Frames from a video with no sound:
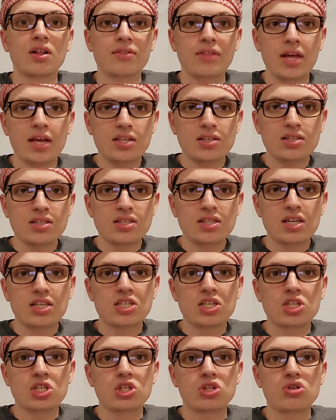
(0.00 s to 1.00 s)
Then
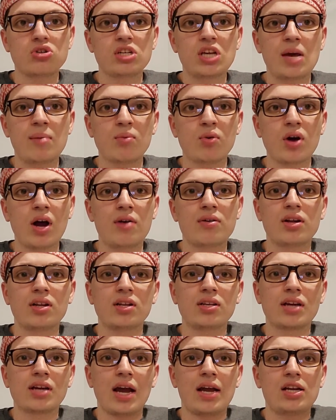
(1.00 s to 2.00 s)
Season 2 came around
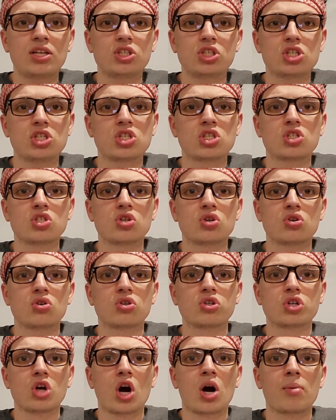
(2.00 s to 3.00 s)
and kind of just
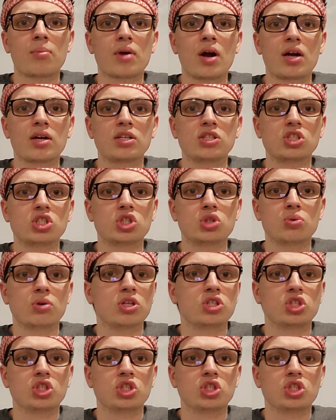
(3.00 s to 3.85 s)
turned Garmadon into a